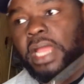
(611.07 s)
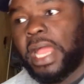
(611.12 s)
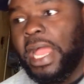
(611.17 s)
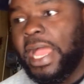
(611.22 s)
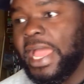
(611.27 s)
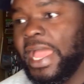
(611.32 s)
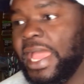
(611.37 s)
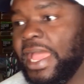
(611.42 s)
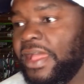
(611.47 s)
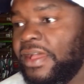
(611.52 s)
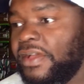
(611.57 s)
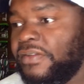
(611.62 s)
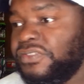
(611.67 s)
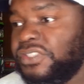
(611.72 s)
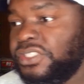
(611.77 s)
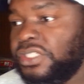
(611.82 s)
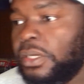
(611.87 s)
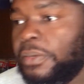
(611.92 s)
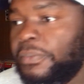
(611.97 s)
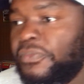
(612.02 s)
I have
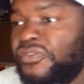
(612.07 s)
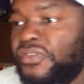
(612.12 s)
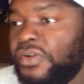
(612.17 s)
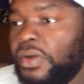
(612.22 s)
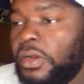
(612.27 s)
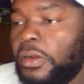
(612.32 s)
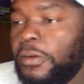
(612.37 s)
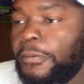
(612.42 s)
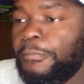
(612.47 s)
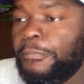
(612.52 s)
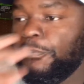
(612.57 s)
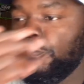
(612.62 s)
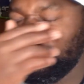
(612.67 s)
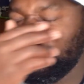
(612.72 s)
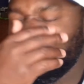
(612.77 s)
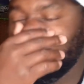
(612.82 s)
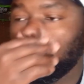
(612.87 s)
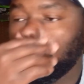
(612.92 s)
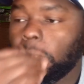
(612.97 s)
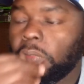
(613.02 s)
some from
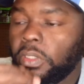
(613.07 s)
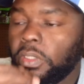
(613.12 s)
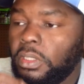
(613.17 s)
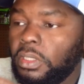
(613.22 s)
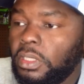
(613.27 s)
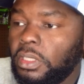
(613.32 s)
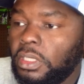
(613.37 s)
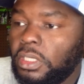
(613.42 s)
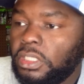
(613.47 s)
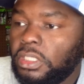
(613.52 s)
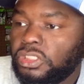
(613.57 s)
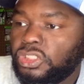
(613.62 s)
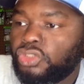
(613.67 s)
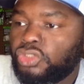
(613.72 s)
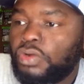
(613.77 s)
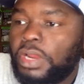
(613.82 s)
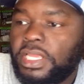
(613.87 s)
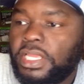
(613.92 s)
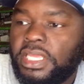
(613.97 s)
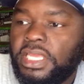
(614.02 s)

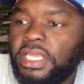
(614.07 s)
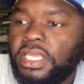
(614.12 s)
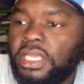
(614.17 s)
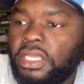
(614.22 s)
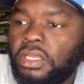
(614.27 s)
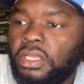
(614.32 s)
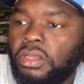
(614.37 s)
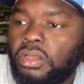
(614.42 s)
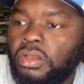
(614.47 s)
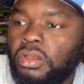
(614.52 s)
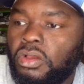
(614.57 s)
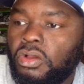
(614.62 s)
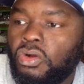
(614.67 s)
Strike King